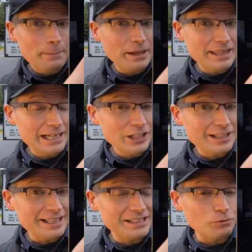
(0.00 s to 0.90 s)
But then look
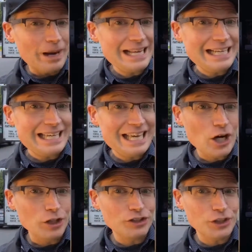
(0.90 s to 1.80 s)
at this, rain again
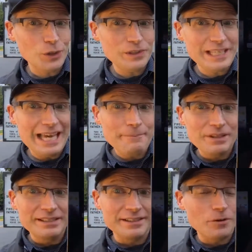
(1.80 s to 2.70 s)
on Tuesday,
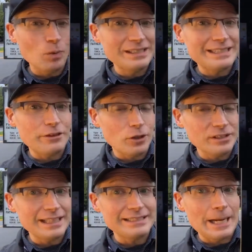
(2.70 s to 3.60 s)
sun Wednesday,
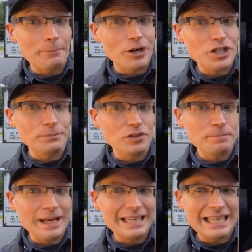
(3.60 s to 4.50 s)
Thursday as high pressure moves
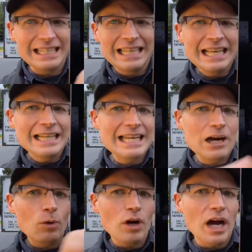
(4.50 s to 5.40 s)
back in.
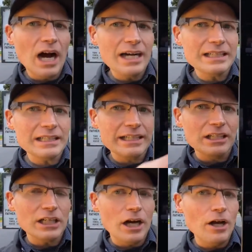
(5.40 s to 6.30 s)
Now we're
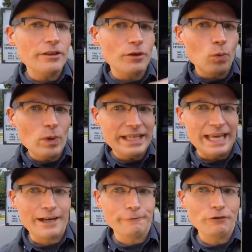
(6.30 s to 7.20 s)
unclear on the
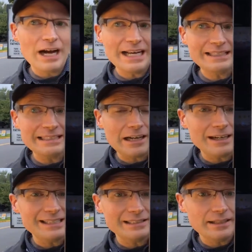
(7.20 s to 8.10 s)
weekend, Friday,
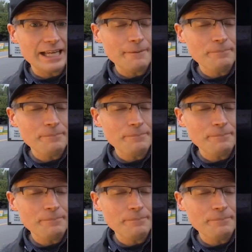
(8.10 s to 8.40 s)
Saturday, Sunday.